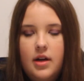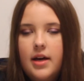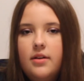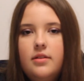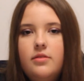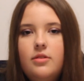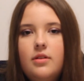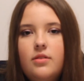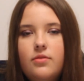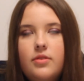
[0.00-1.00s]
I don't even know
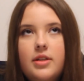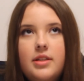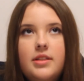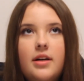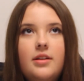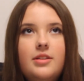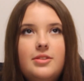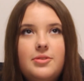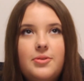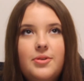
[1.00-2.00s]
how to freaking tell
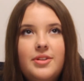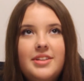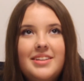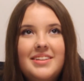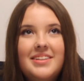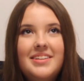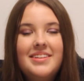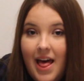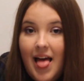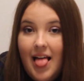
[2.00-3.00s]
this story.
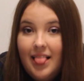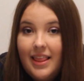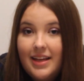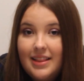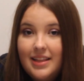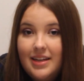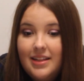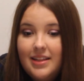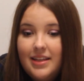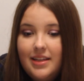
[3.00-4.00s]
Like,
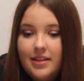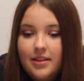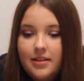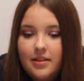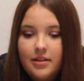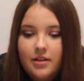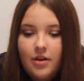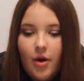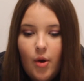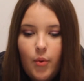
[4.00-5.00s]
literally,
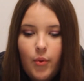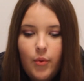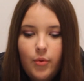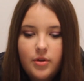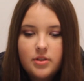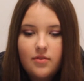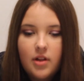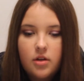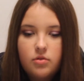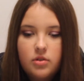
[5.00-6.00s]
it's a fluff.